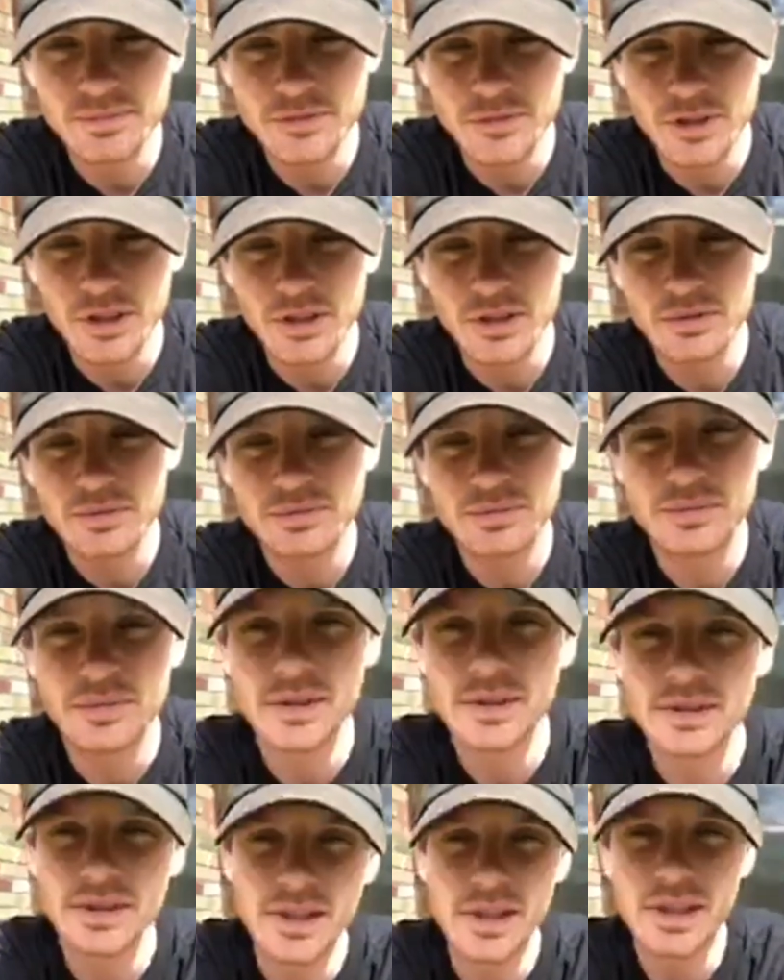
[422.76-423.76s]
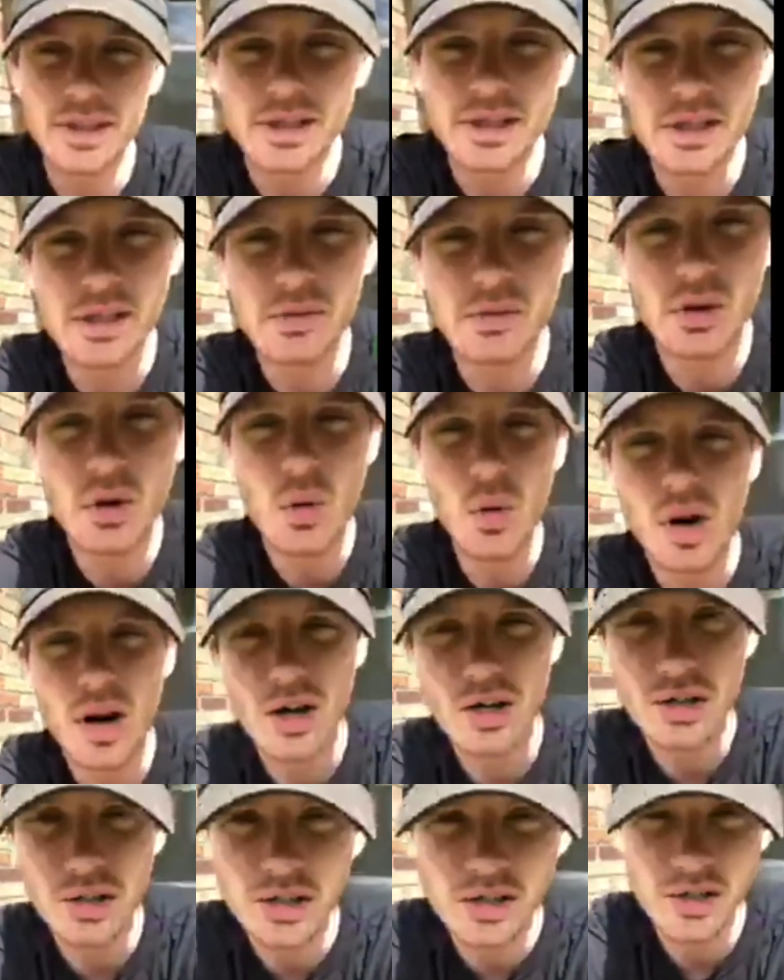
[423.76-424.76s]
It
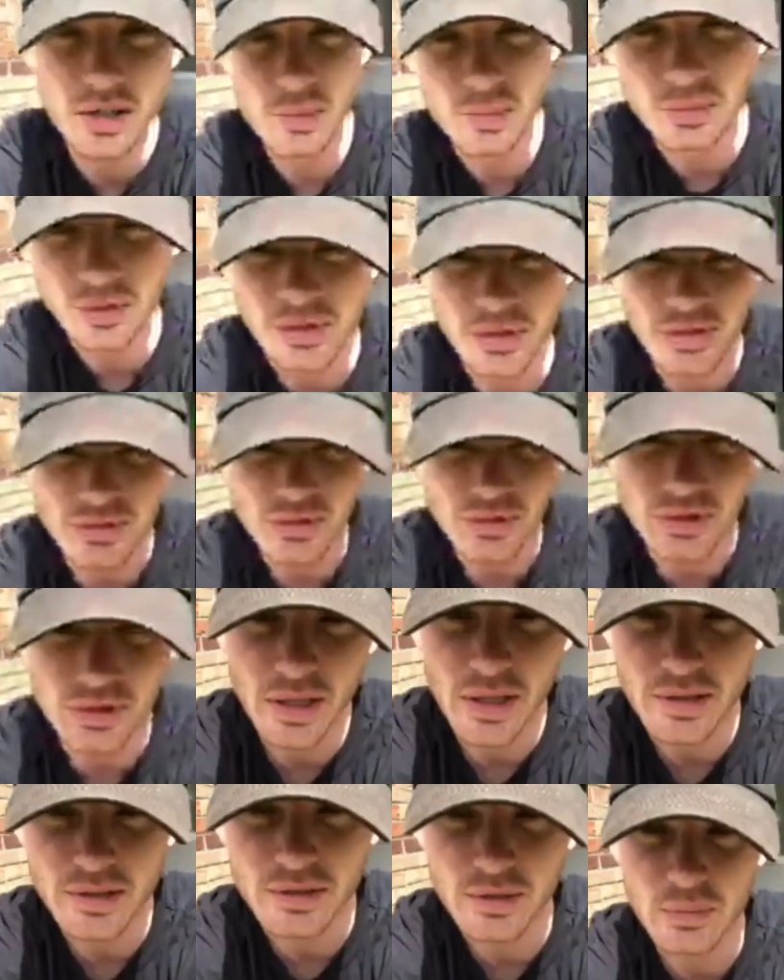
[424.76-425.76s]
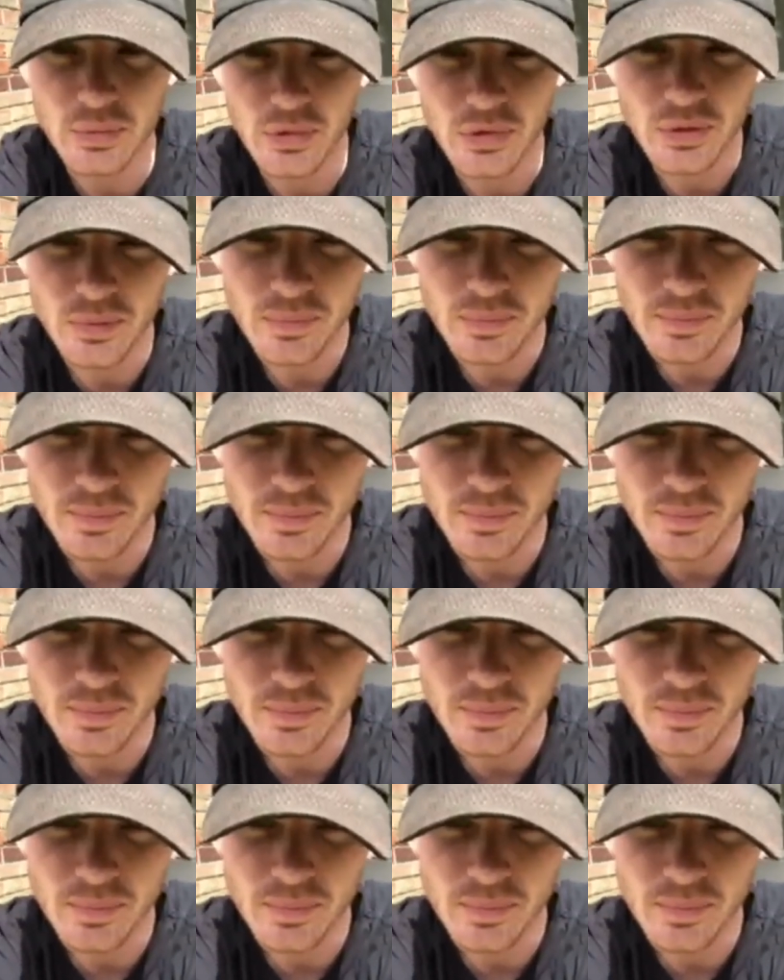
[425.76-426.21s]
requires discipline. It's really that simple.